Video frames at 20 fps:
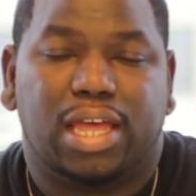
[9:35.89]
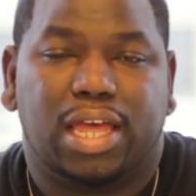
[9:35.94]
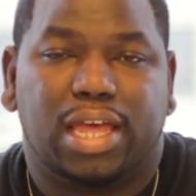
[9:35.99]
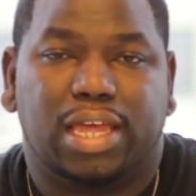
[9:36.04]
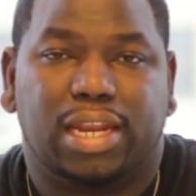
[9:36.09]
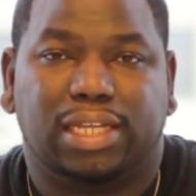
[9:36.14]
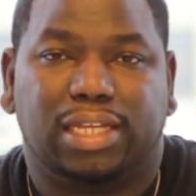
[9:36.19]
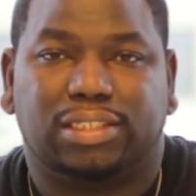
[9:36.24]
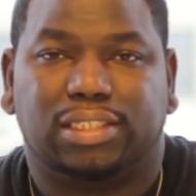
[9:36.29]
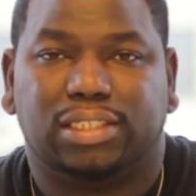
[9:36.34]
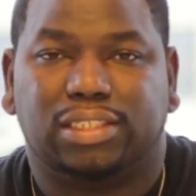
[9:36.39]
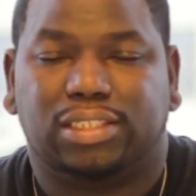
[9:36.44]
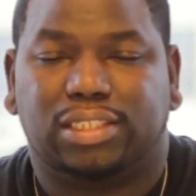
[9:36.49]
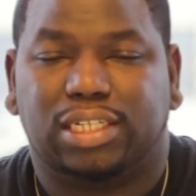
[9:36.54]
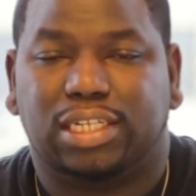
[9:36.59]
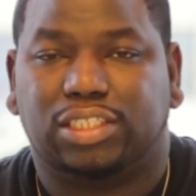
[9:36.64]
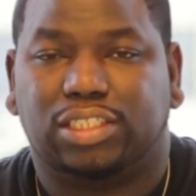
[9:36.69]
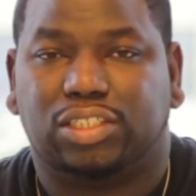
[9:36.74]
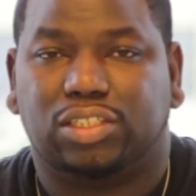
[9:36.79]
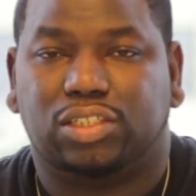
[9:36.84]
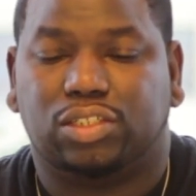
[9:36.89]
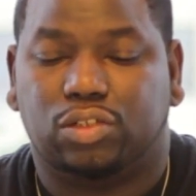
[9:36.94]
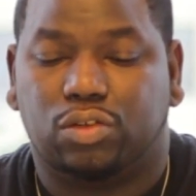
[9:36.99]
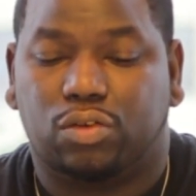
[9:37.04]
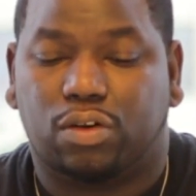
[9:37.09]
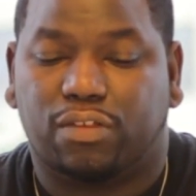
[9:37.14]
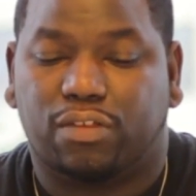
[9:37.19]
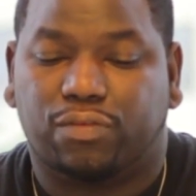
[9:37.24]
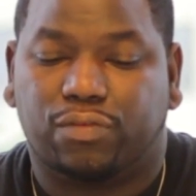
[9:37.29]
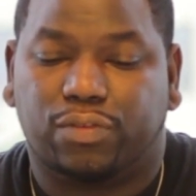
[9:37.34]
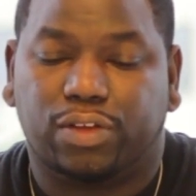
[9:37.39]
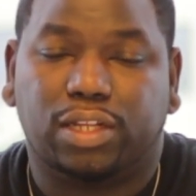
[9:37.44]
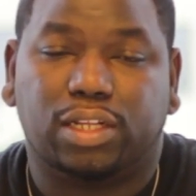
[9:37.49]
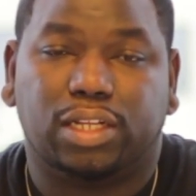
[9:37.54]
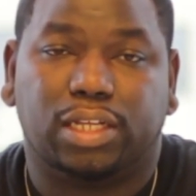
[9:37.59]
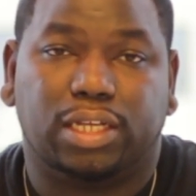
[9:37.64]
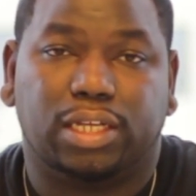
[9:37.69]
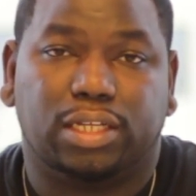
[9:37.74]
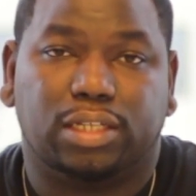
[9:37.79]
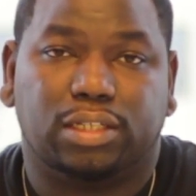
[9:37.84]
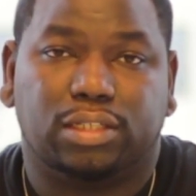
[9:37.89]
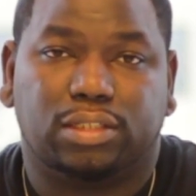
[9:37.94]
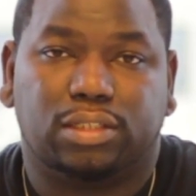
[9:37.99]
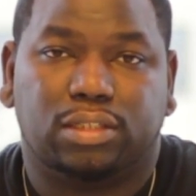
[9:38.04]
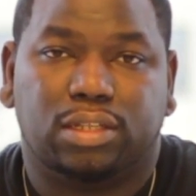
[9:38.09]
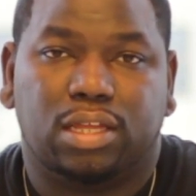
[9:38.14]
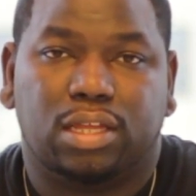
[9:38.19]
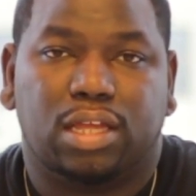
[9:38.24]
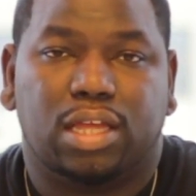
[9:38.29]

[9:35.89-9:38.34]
And that sensation you are feeling